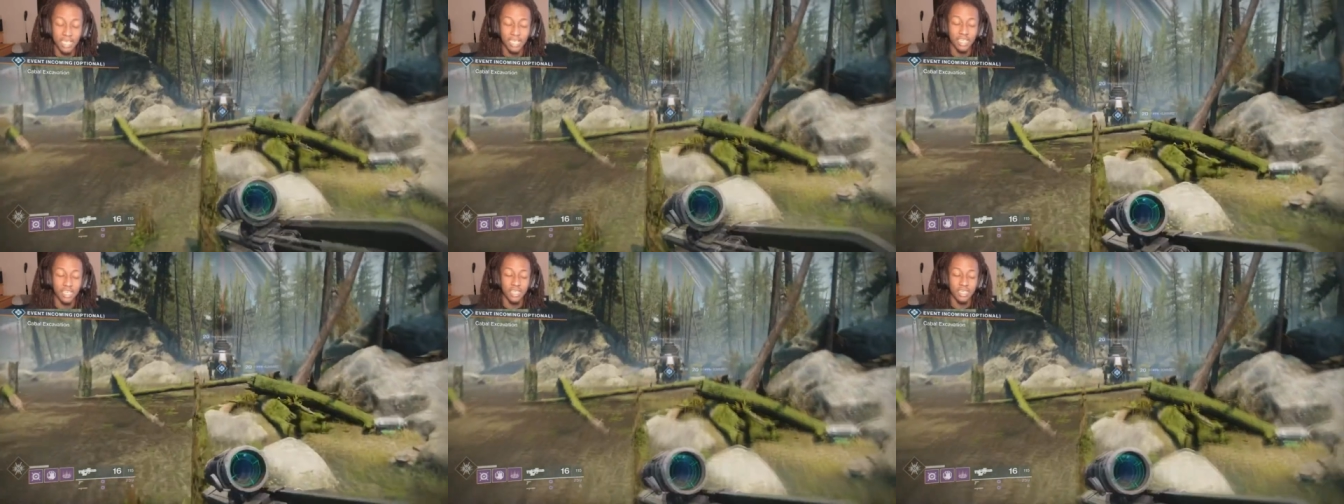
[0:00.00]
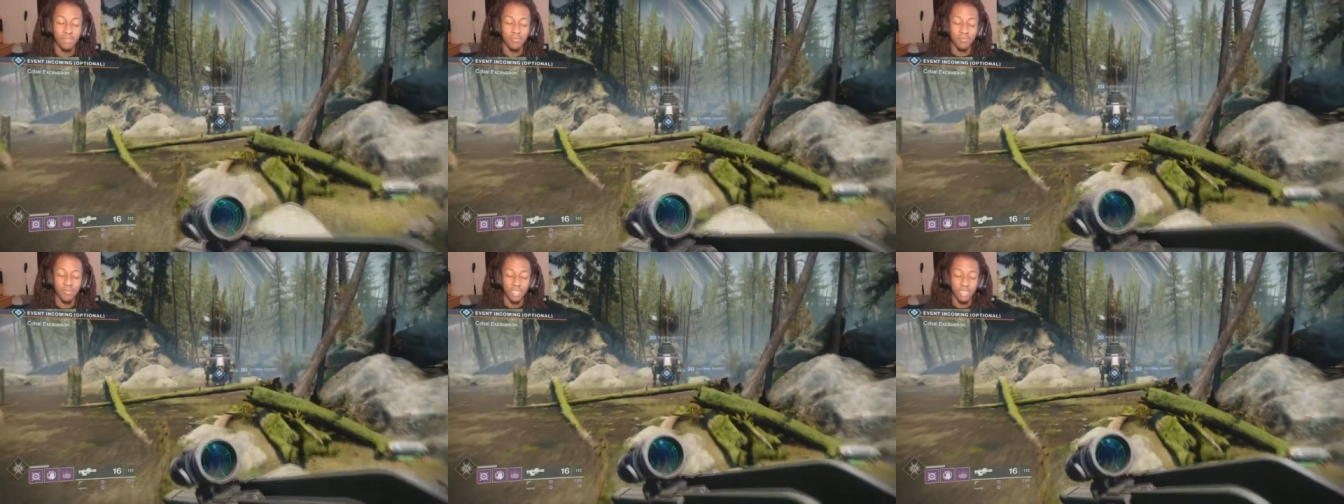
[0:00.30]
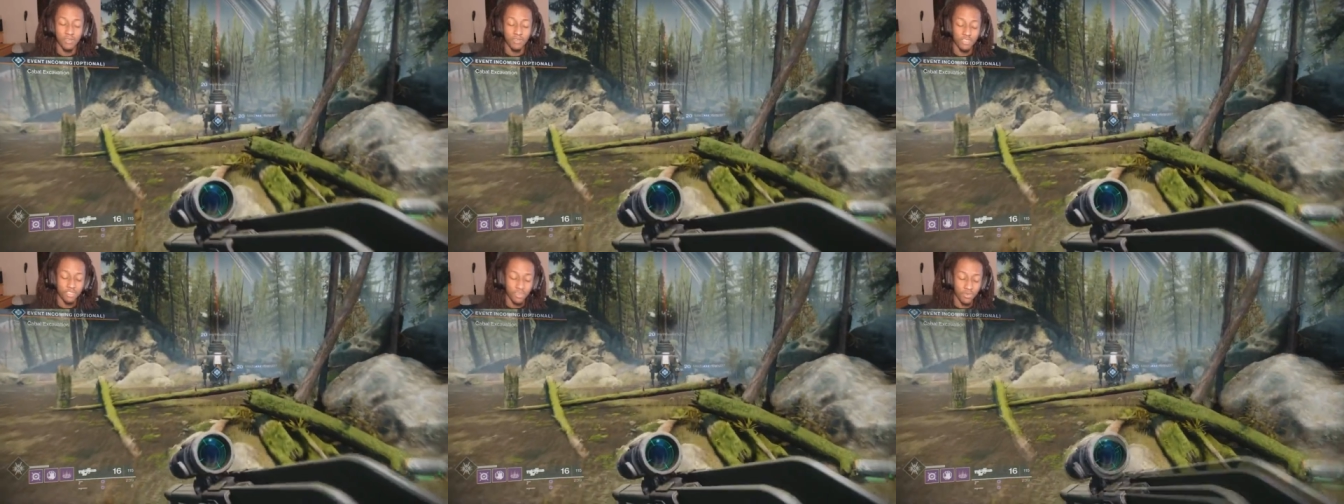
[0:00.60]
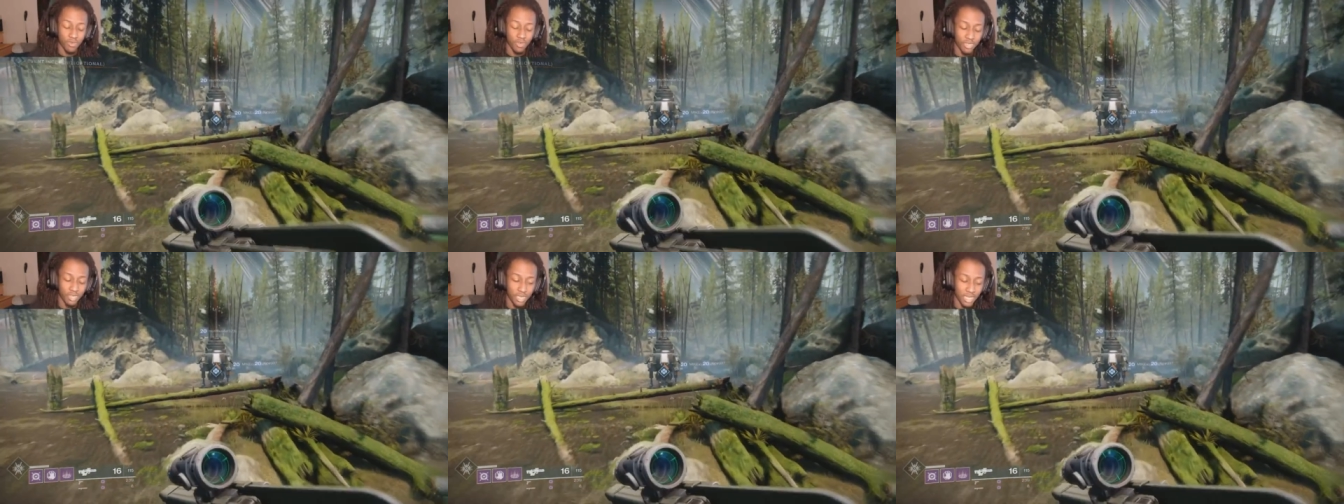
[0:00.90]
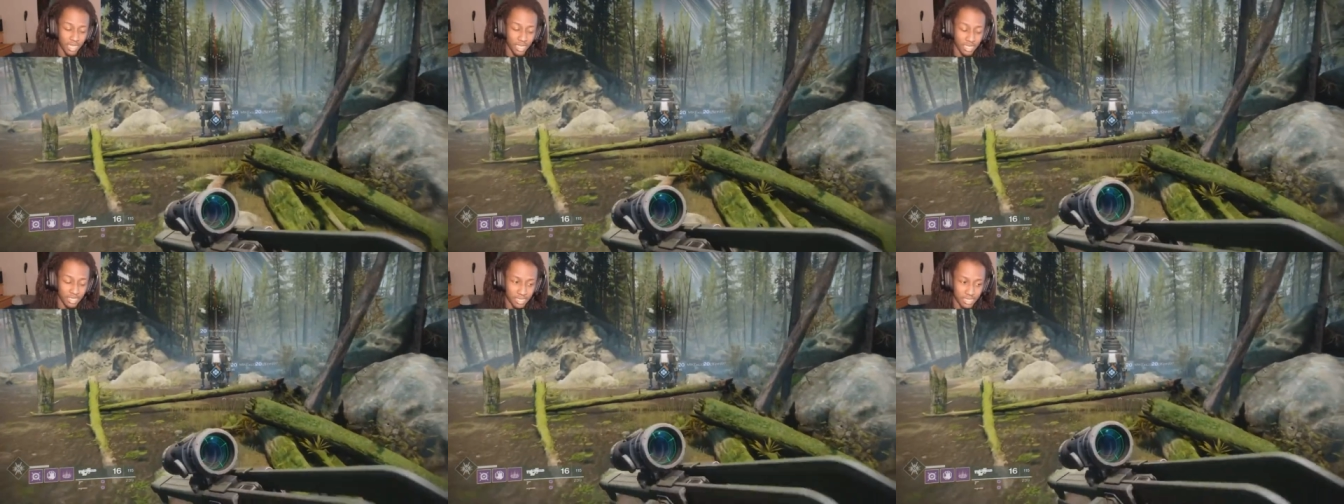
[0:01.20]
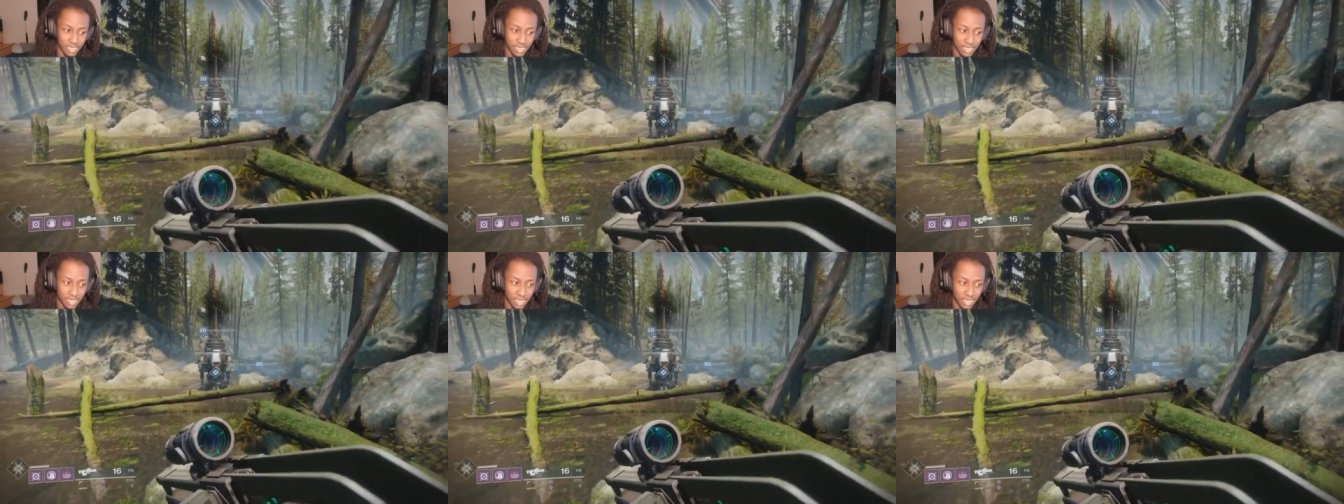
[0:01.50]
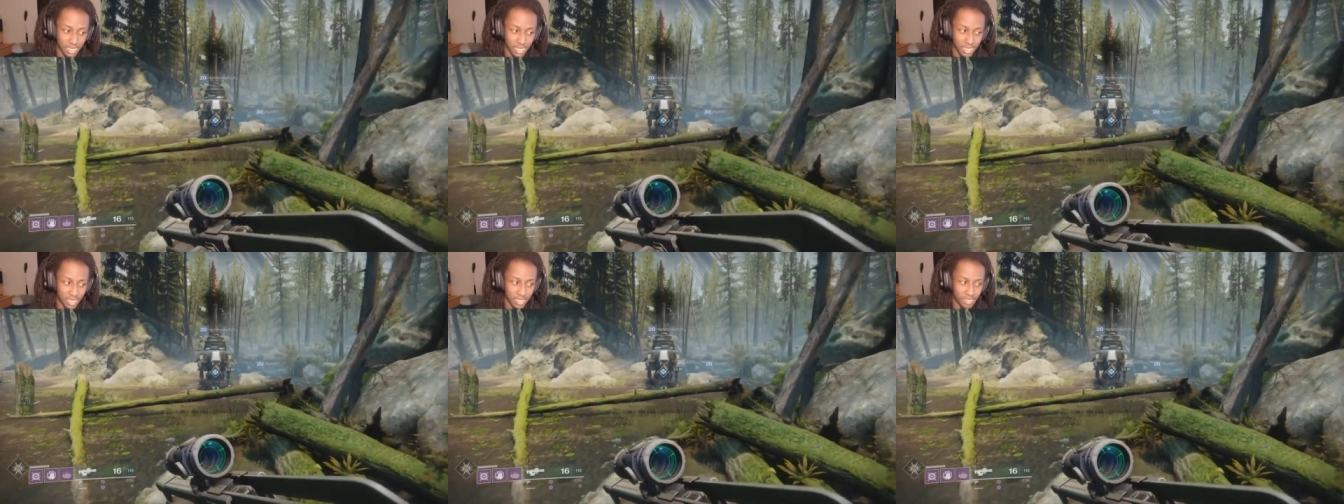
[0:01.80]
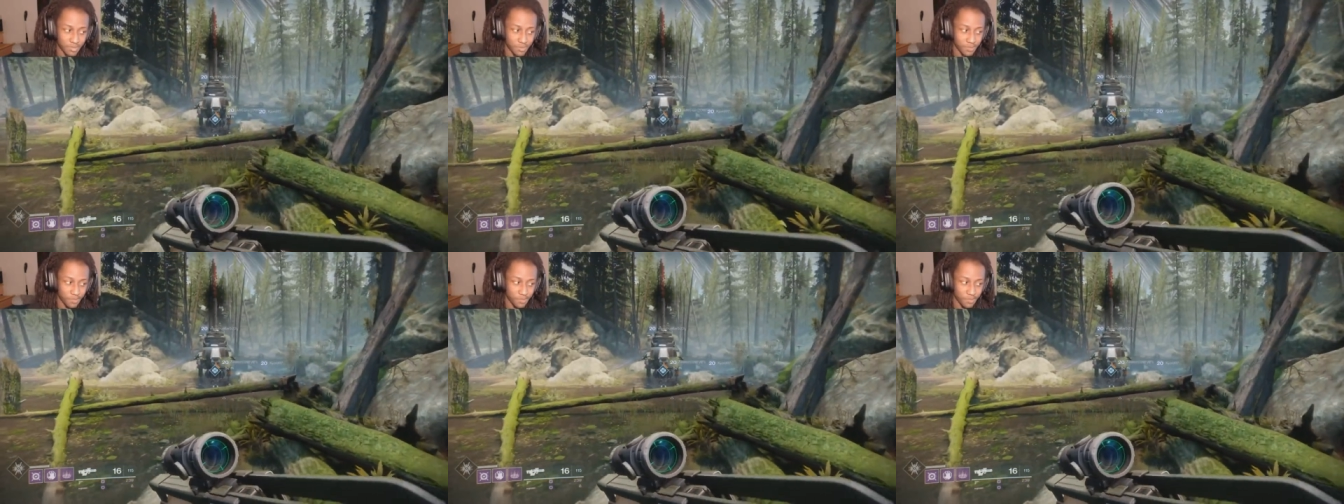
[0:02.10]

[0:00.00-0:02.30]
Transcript: couldn't play with the Warlocks in uh,